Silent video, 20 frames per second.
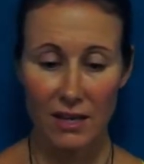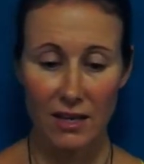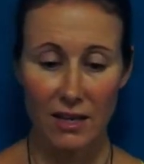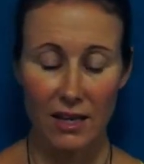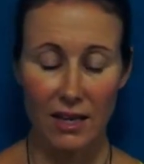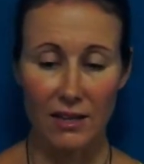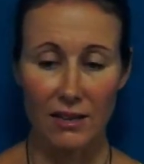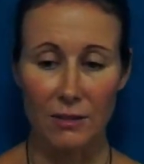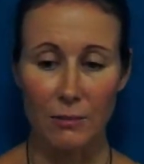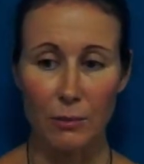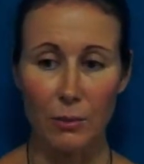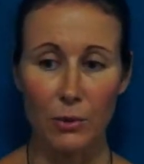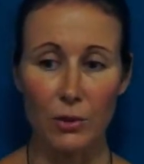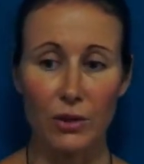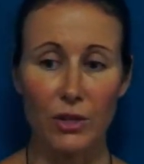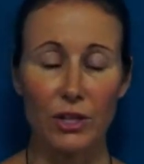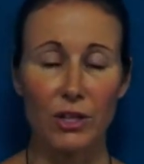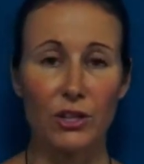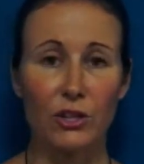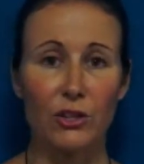In the
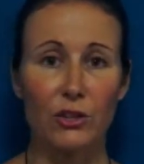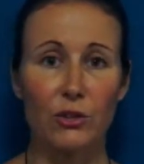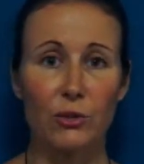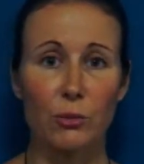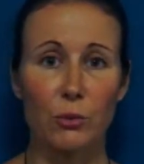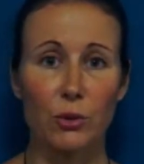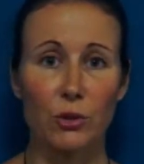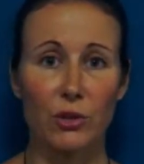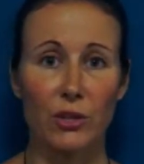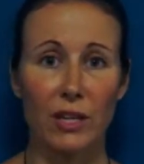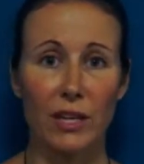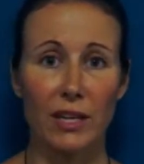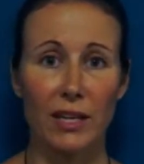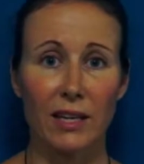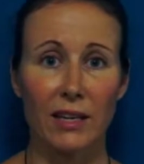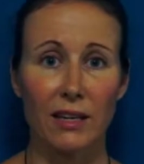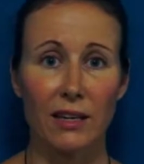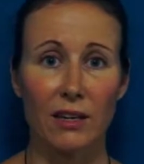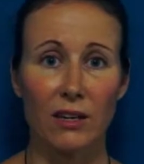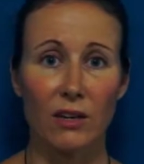morning, you're
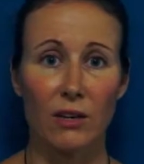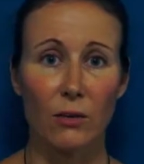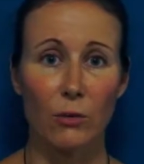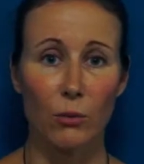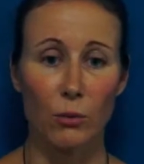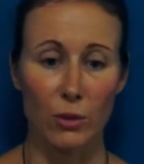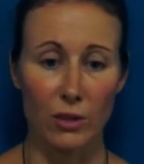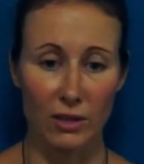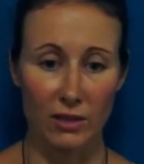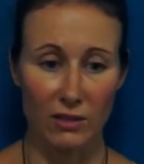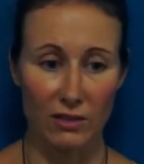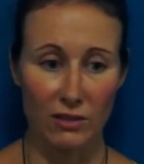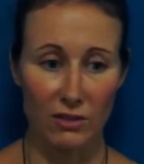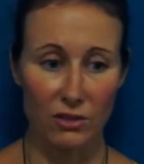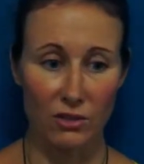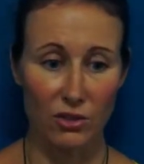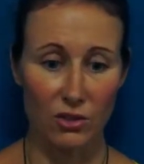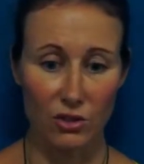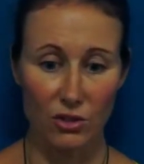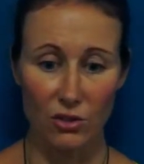working with
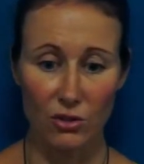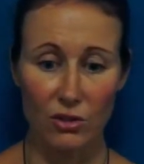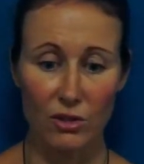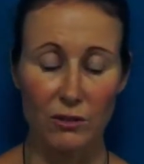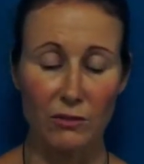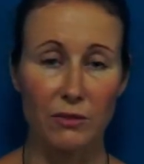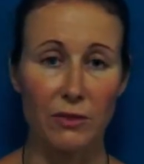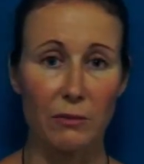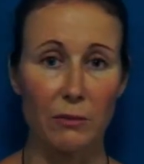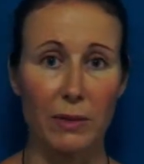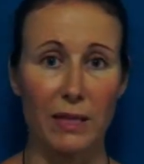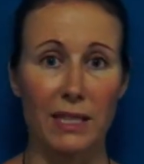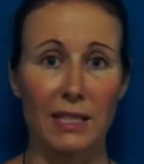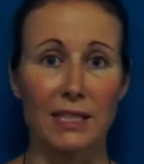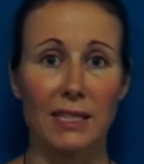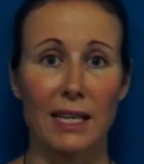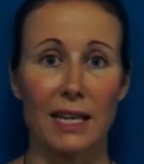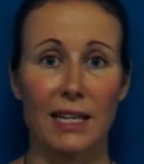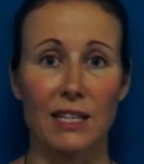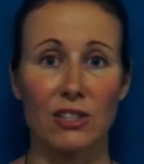two different
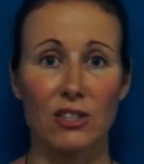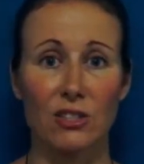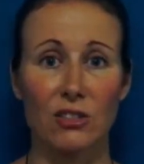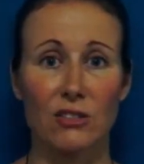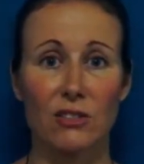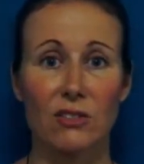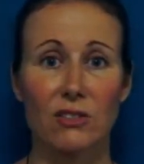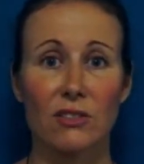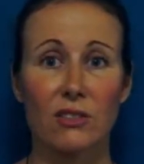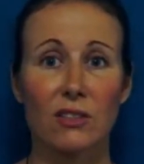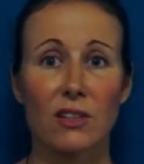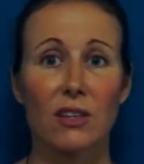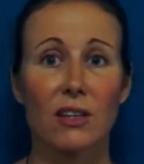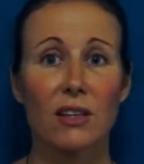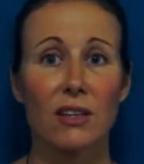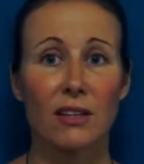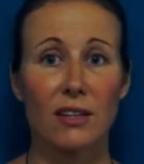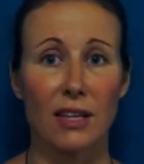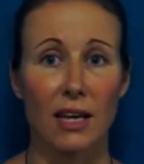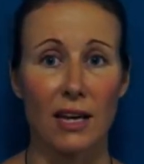meditations
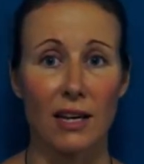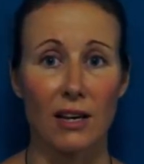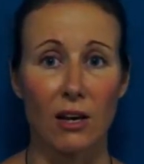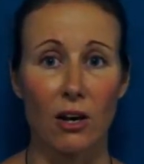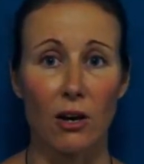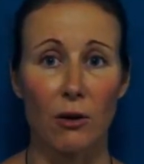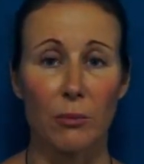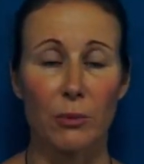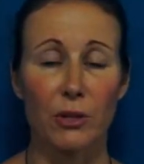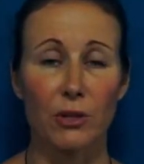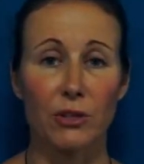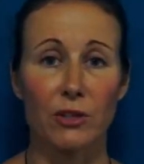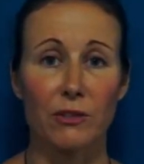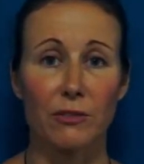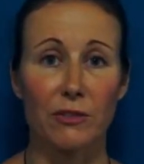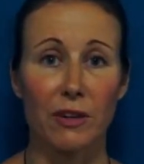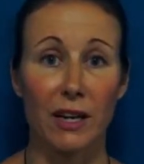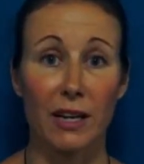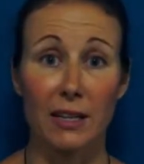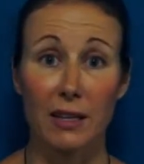that are
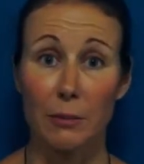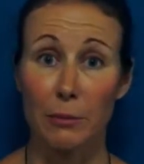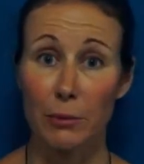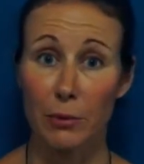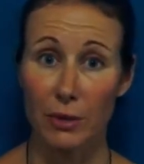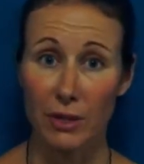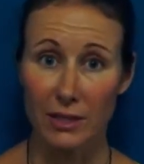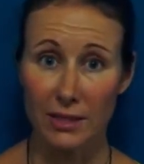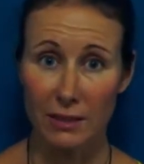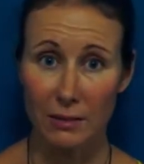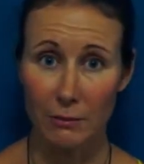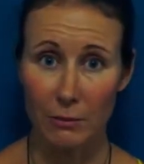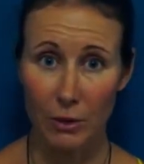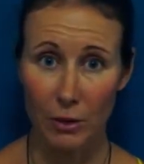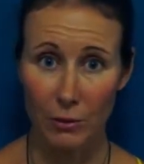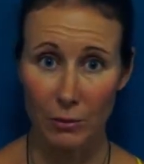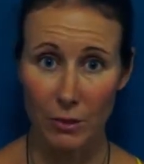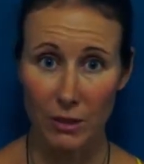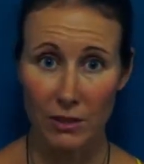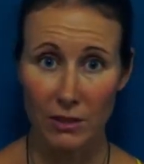purifying the present
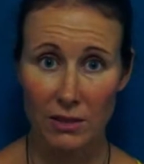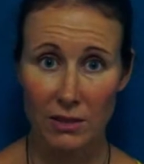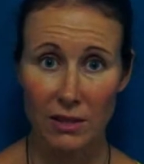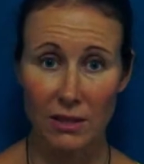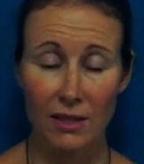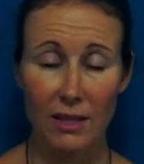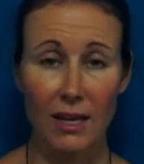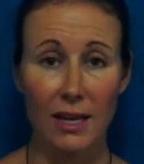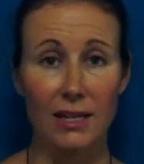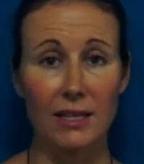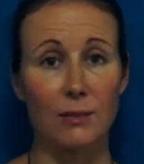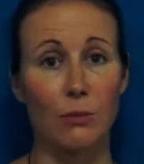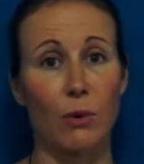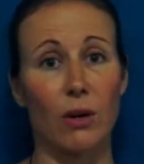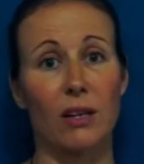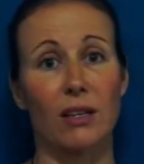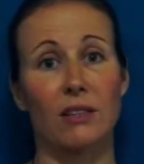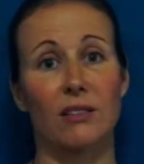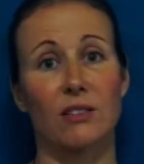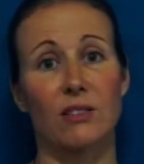moment as
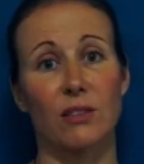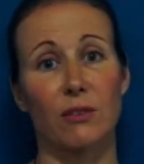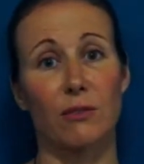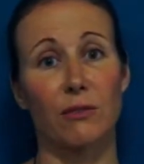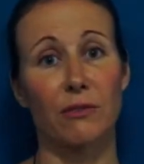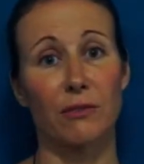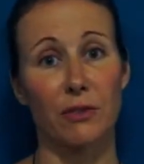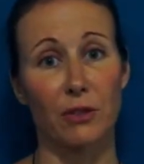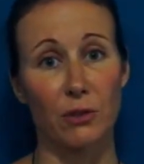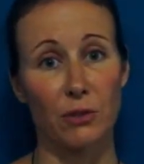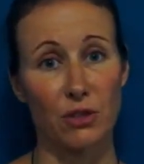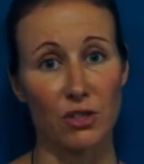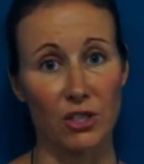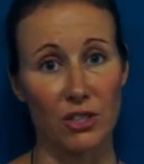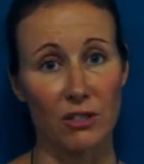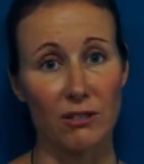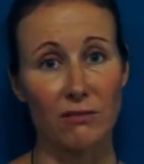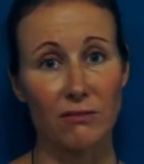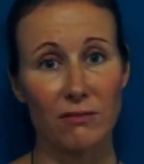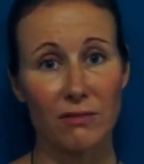well as the
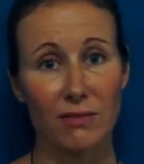future.